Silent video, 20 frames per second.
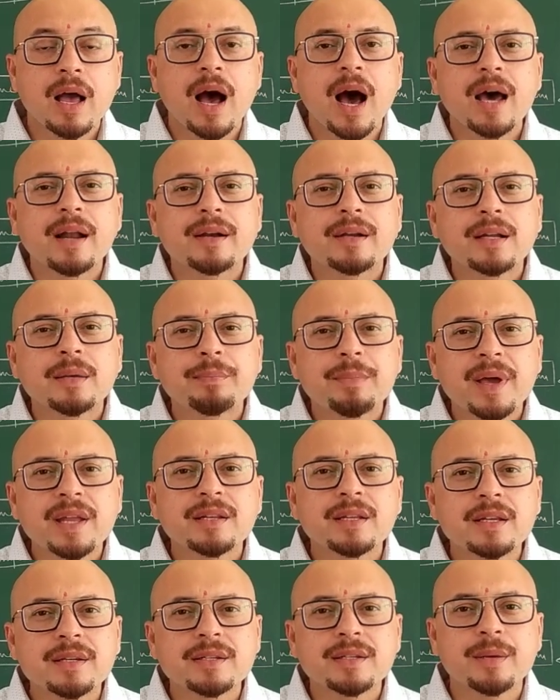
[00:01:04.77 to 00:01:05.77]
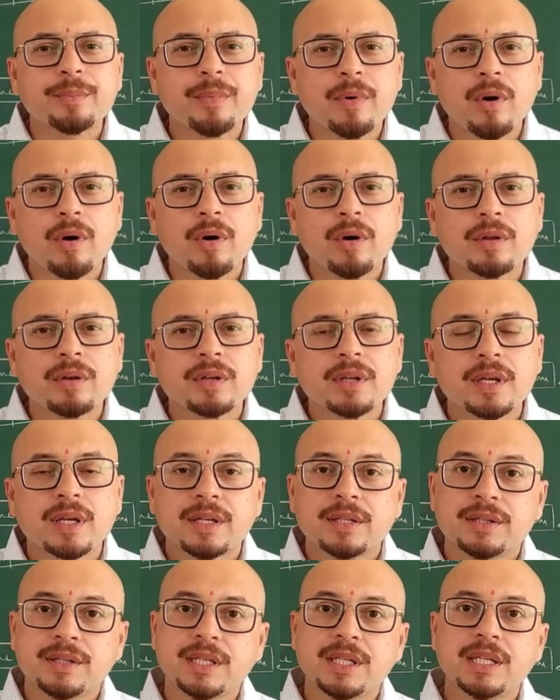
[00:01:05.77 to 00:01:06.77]
are dependent upon
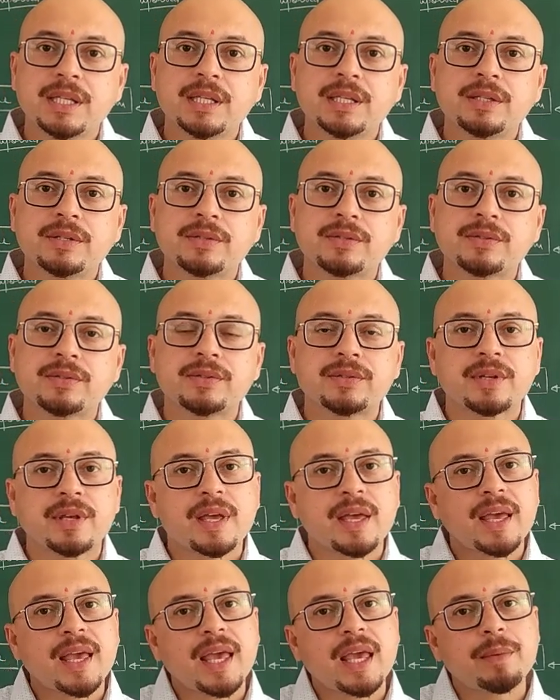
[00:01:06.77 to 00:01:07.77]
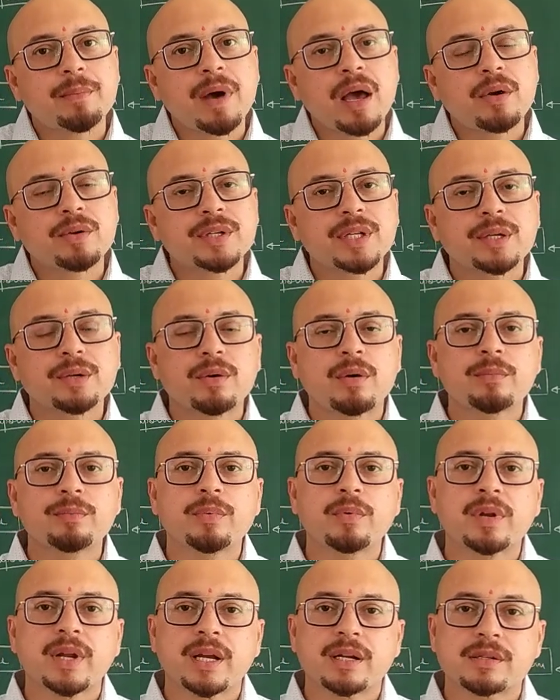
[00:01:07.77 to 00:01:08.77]
these abiotic
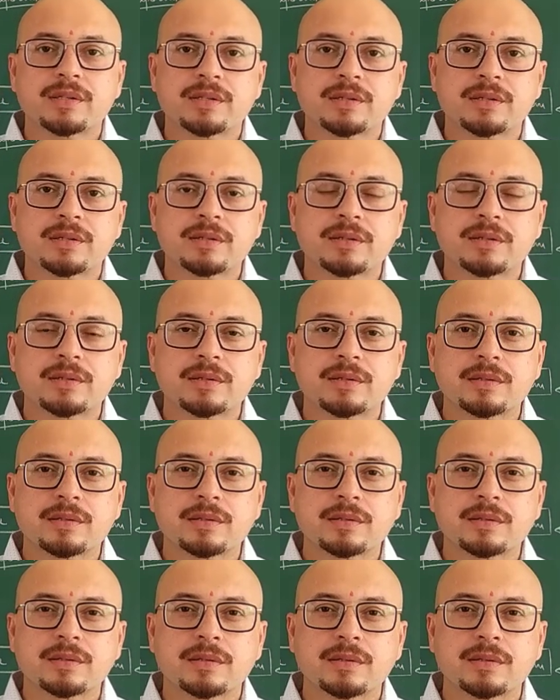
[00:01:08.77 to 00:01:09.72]
components.